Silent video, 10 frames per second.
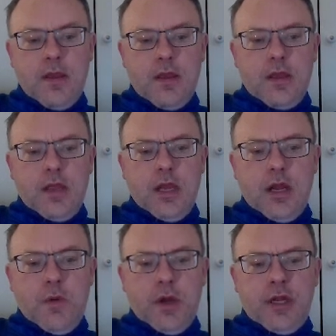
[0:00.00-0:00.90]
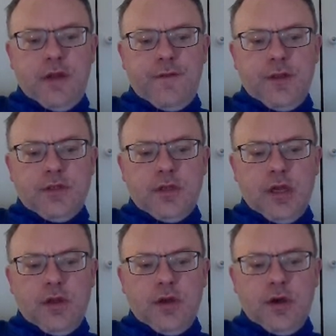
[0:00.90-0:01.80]
Yeah, and I wondered if he should
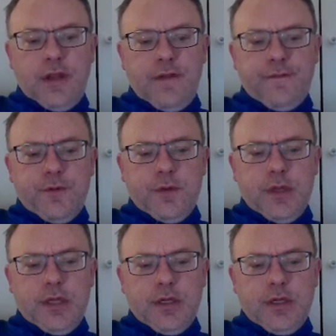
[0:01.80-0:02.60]
go knight e4 here.